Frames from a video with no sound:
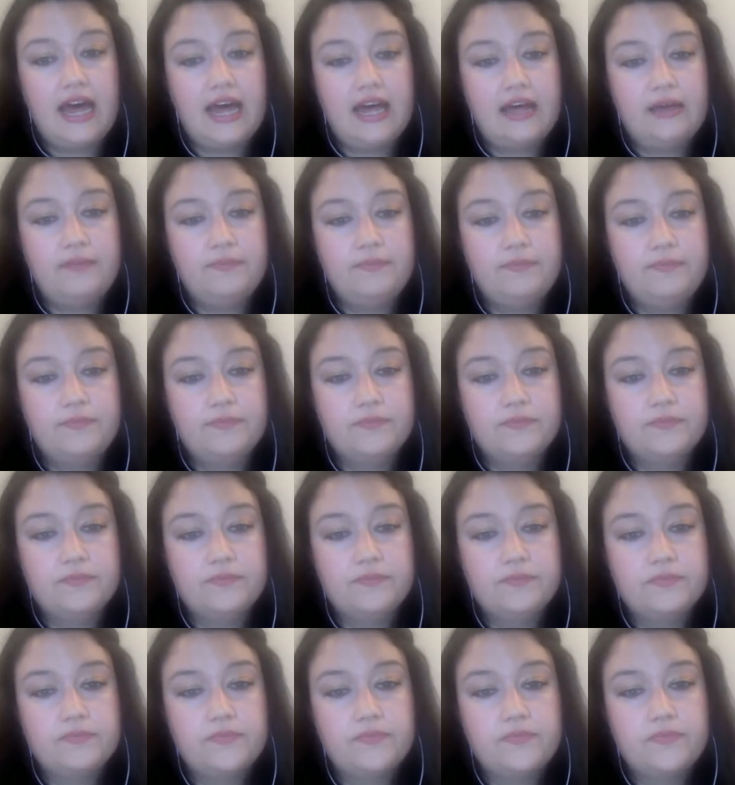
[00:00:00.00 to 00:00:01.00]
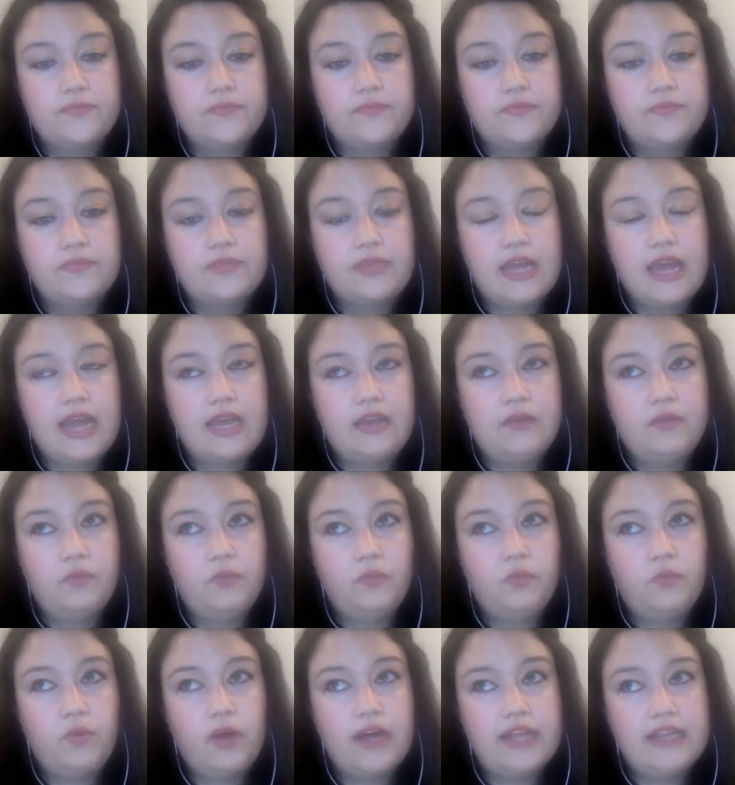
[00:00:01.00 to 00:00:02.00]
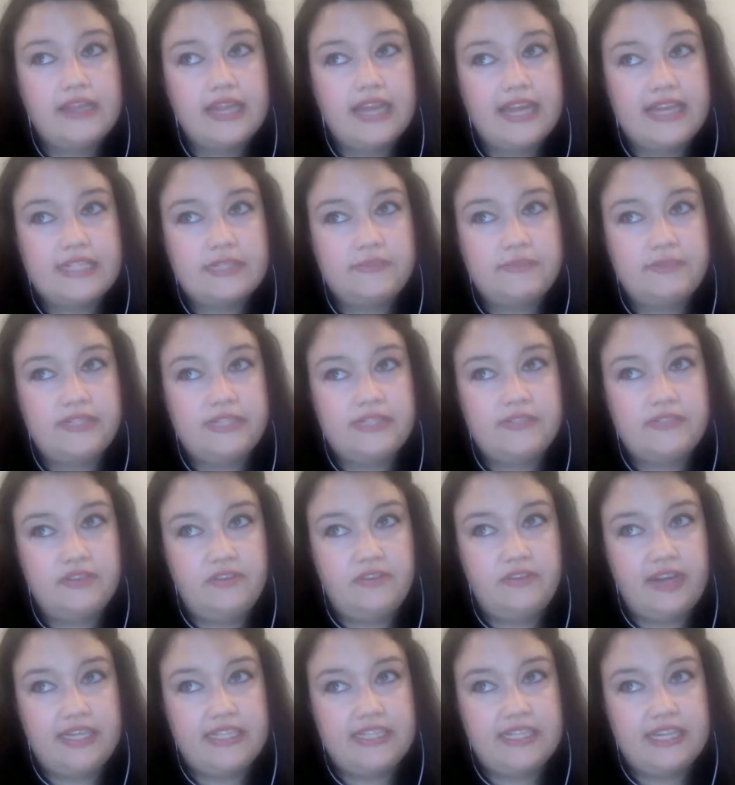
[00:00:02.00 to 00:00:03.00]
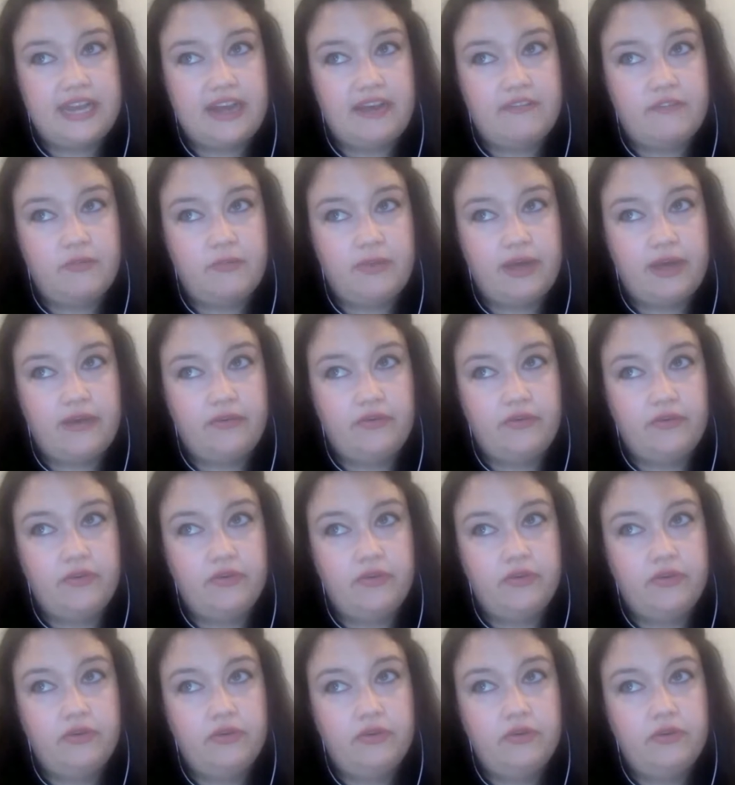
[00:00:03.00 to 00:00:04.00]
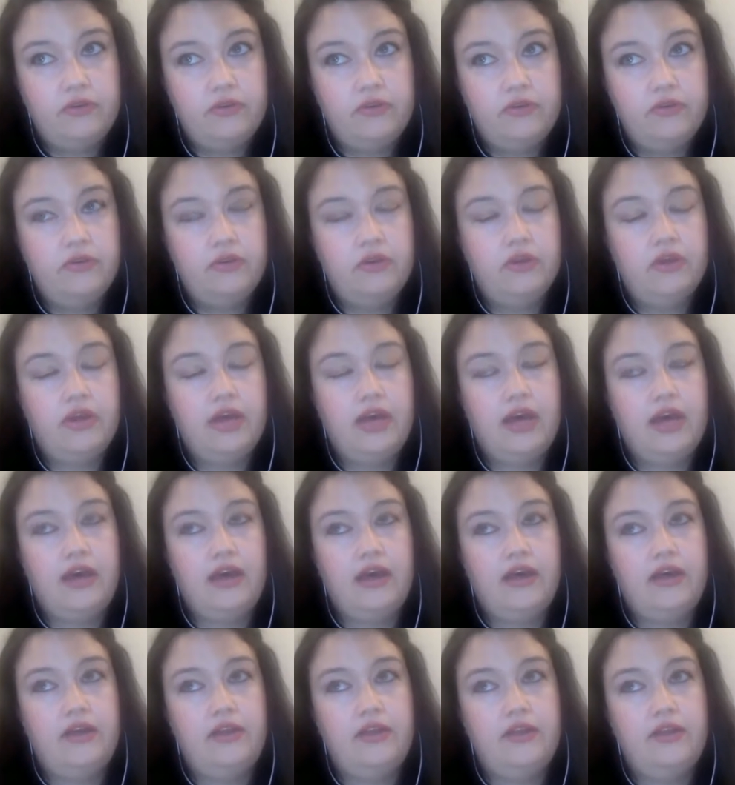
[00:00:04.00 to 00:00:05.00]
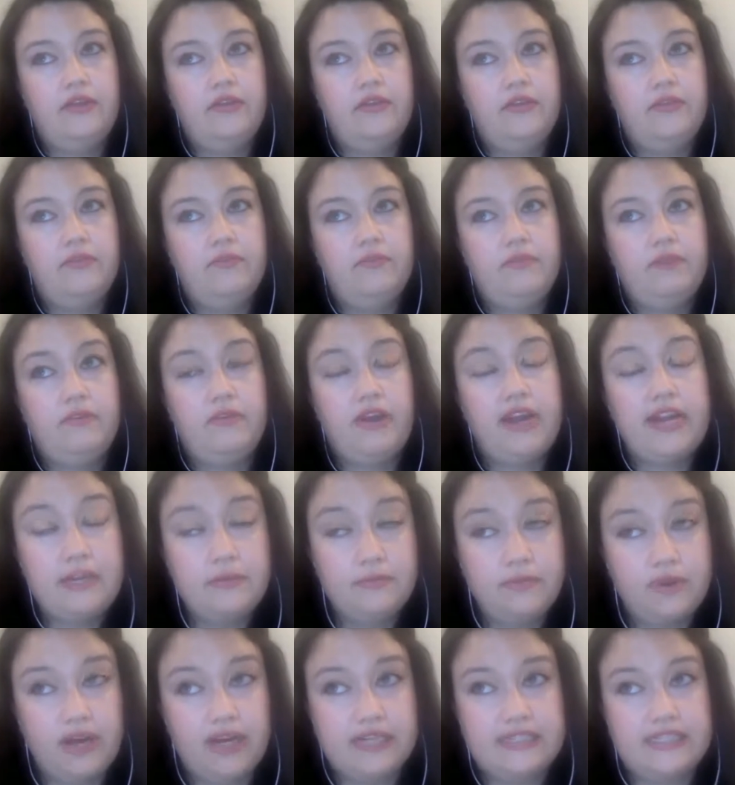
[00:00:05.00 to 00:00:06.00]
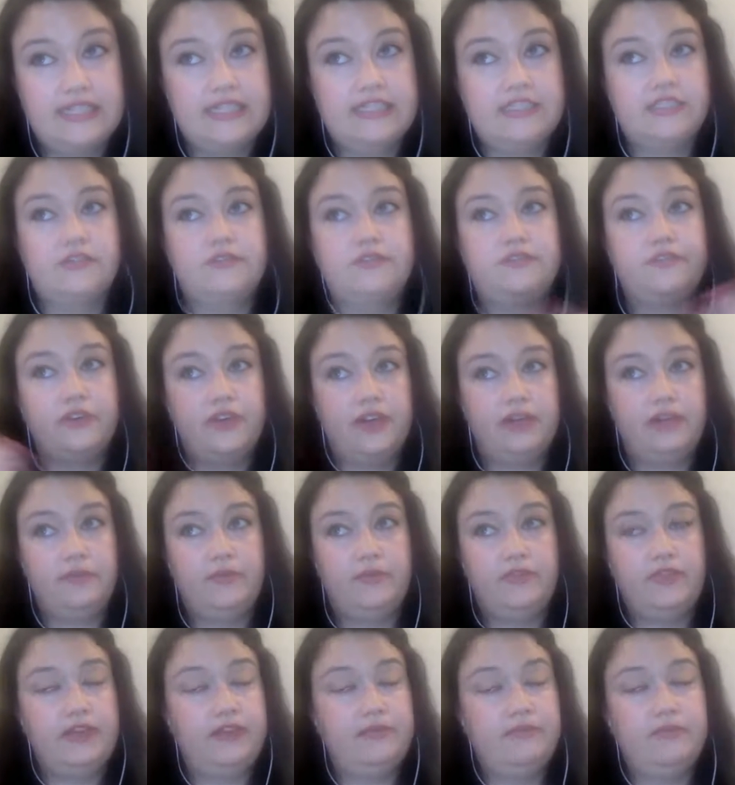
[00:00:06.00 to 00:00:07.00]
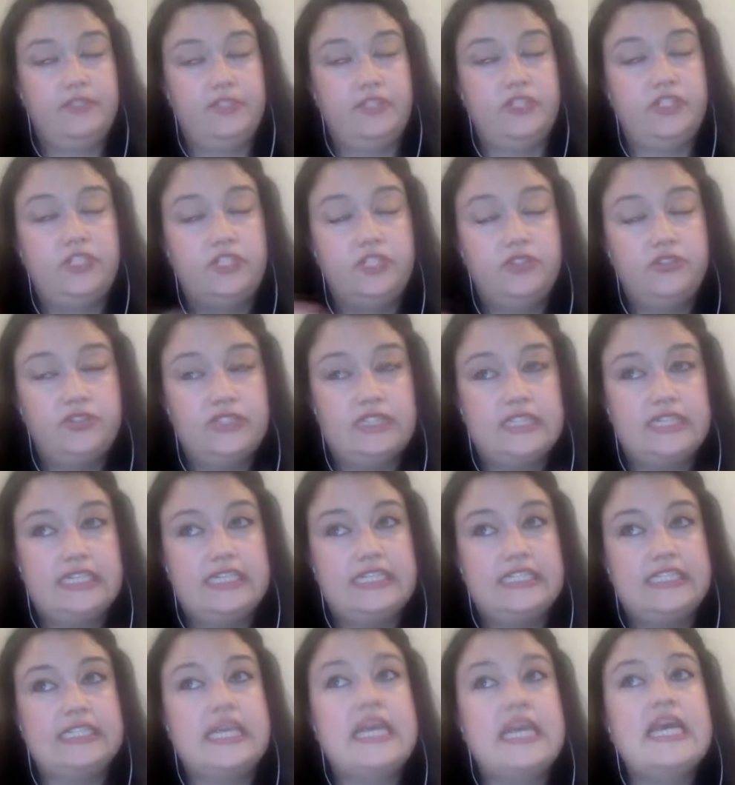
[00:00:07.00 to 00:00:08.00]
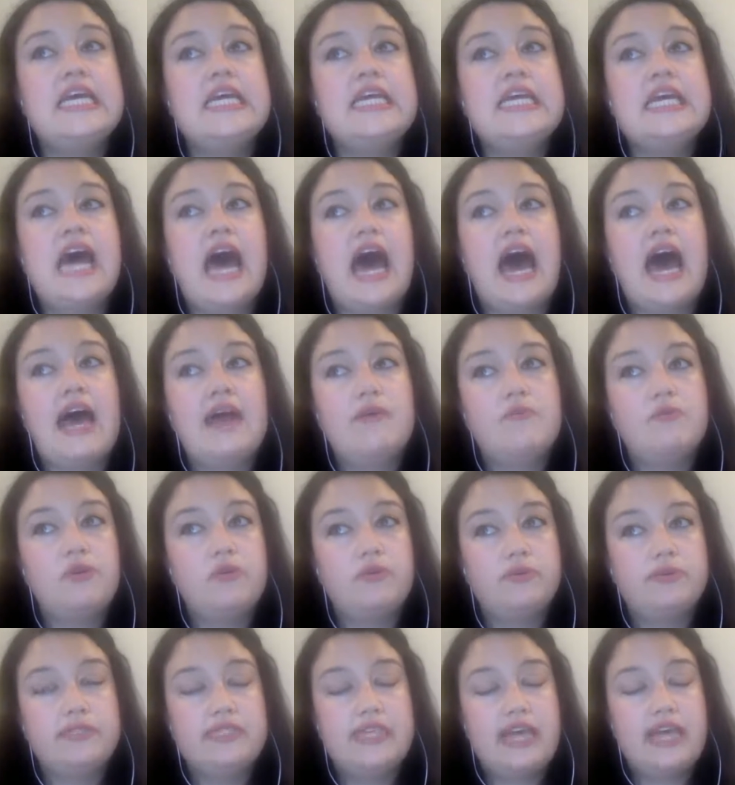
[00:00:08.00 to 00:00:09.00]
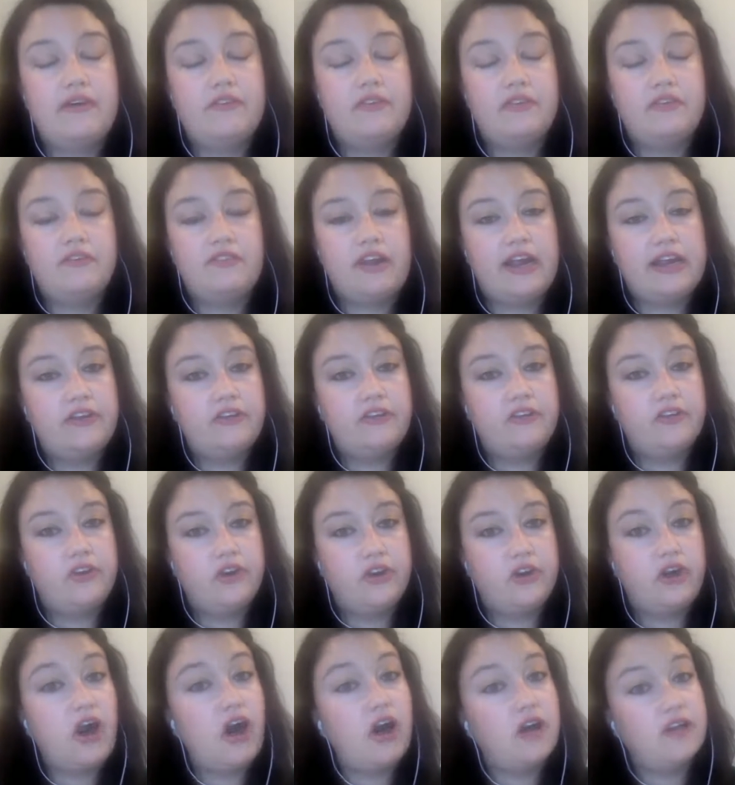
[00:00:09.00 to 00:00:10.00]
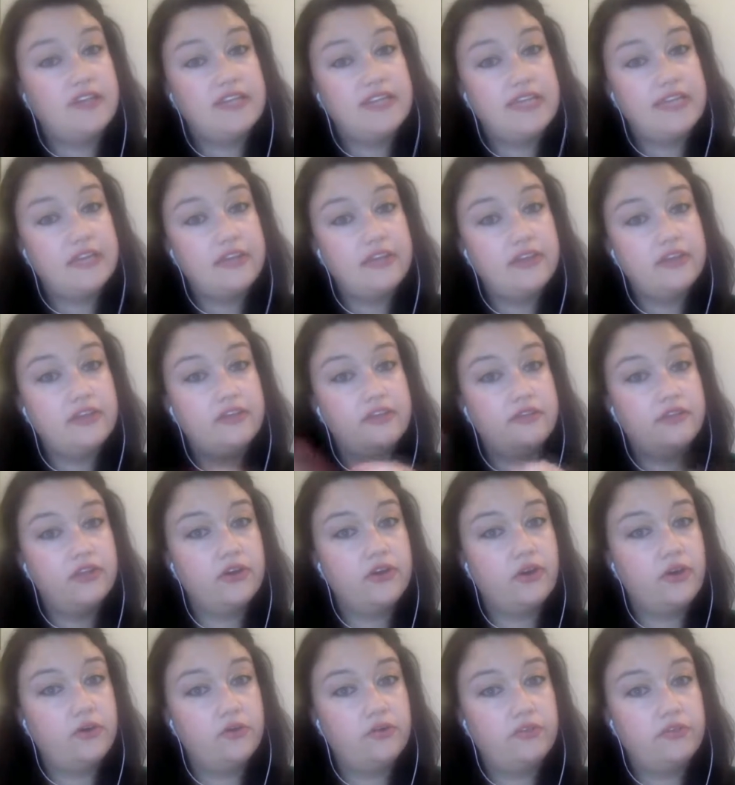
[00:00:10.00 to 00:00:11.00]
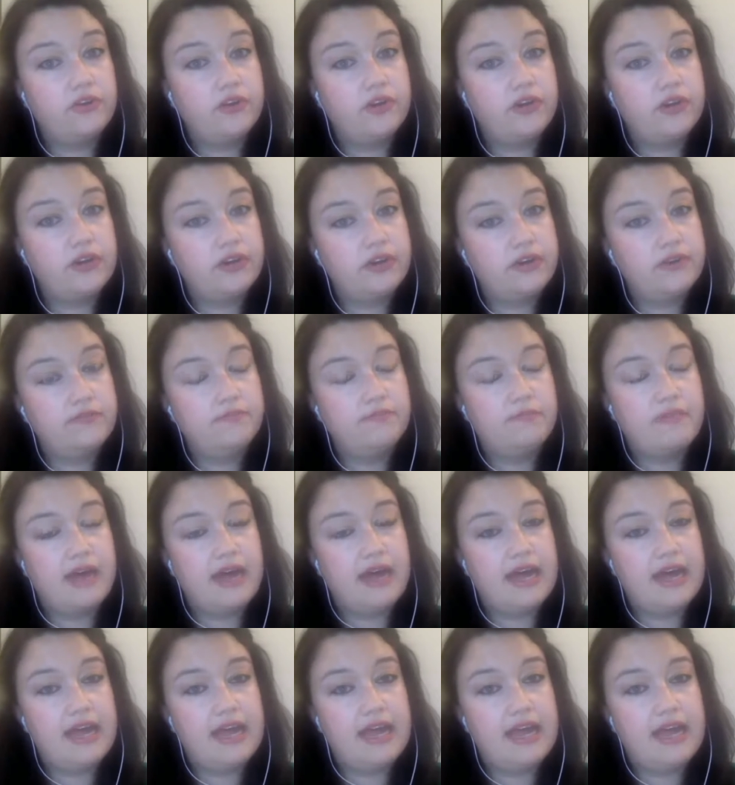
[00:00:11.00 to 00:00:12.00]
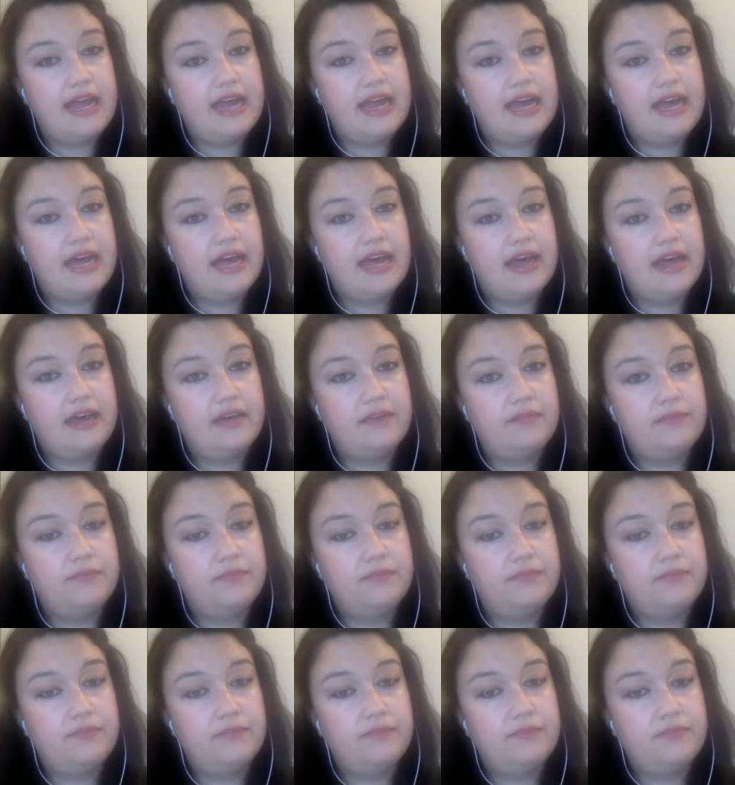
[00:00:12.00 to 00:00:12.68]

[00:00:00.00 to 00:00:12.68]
And one last piece of advice I'd have about my writing process, or for anyone that wants to use it, is I will always have a friend or a colleague look over my